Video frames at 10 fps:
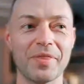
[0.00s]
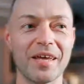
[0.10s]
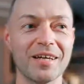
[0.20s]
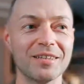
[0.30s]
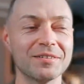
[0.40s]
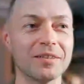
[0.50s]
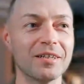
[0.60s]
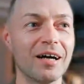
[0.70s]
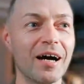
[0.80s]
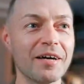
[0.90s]
and
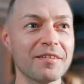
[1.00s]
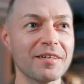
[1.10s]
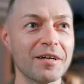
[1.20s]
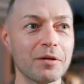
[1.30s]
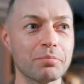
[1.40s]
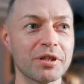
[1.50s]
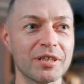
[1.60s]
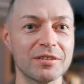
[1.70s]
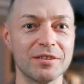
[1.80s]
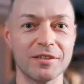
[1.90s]
I think I'm
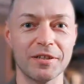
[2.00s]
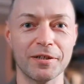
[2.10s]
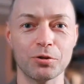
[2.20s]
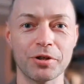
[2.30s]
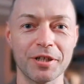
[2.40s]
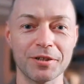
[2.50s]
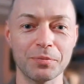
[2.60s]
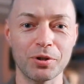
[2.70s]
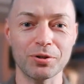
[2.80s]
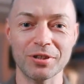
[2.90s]
pretty detail-oriented
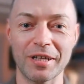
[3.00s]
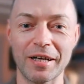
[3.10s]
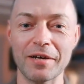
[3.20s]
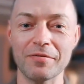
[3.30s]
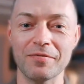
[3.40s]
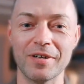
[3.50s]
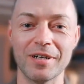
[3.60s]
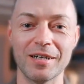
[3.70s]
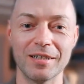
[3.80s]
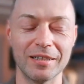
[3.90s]
person,
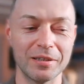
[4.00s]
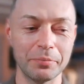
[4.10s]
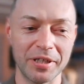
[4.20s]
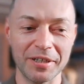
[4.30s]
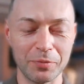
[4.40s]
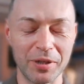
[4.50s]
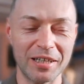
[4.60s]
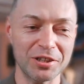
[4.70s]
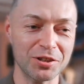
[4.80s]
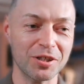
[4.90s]
and in the beginning, when I
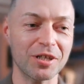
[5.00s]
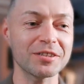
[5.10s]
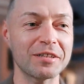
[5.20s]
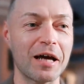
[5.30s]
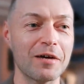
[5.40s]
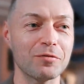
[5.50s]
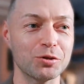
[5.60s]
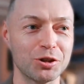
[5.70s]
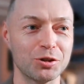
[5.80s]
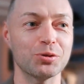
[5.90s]
just started, I was
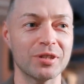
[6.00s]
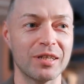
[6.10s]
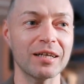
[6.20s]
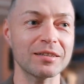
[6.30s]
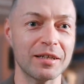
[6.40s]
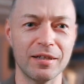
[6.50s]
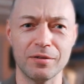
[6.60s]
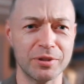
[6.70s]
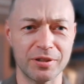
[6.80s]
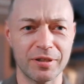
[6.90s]
just using Excel.
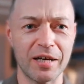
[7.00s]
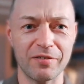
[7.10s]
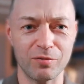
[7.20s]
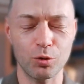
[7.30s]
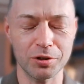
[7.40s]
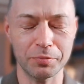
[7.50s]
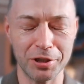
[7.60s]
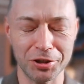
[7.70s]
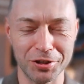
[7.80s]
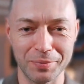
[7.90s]
We didn't have Google
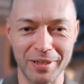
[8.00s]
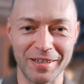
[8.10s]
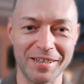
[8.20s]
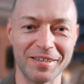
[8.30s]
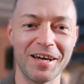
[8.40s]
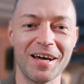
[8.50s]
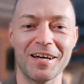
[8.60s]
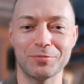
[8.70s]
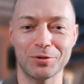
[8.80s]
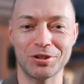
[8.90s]
spreadsheets back then.
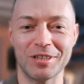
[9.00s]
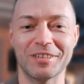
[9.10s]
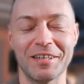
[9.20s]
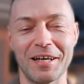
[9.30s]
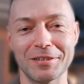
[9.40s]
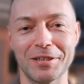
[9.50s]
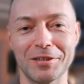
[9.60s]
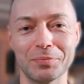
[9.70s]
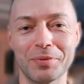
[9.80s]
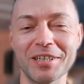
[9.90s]
It was just an Excel
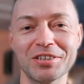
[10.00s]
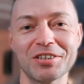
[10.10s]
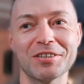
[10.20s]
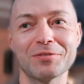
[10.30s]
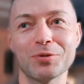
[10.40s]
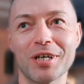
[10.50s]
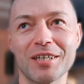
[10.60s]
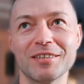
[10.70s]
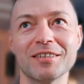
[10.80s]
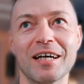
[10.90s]
spreadsheet, and what I
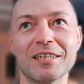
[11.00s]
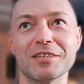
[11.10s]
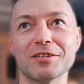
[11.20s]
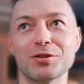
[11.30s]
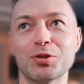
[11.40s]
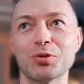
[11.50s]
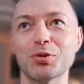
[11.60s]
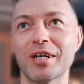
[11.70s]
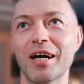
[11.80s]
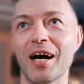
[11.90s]
did, I just took